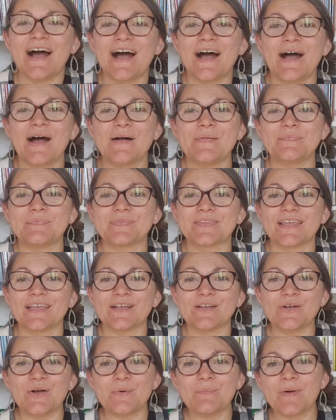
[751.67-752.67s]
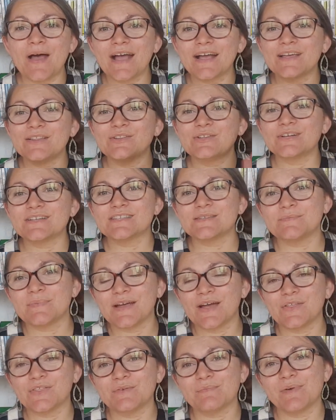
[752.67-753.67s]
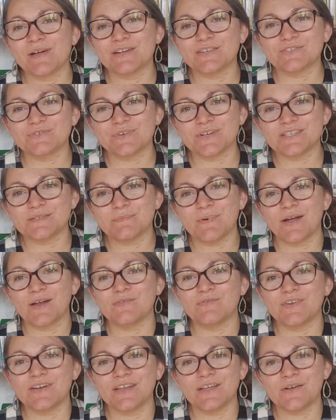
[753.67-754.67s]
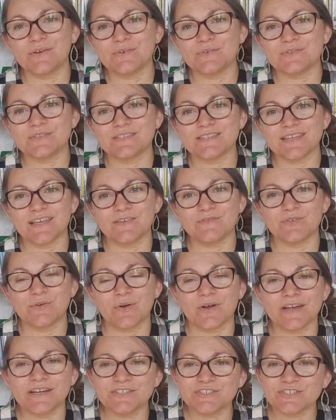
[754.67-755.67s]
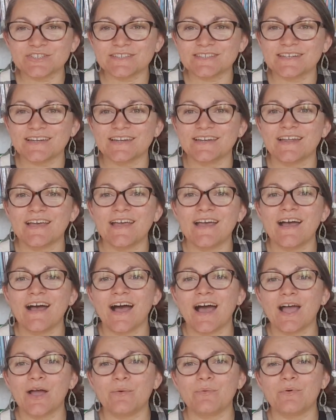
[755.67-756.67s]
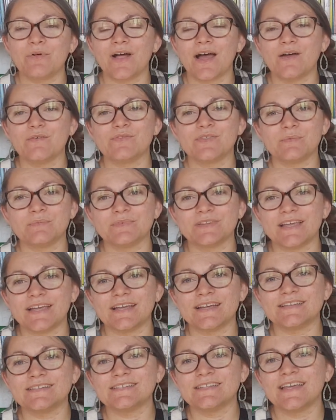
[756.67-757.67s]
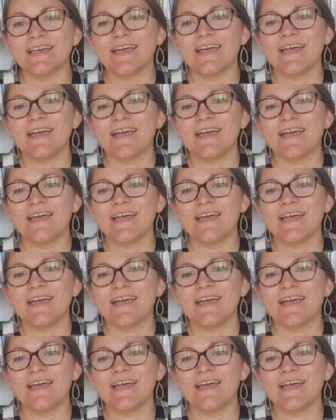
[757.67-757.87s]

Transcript: Um, go back and look at some of my other Montessori-inspired videos. If you are interested, I will have them linked.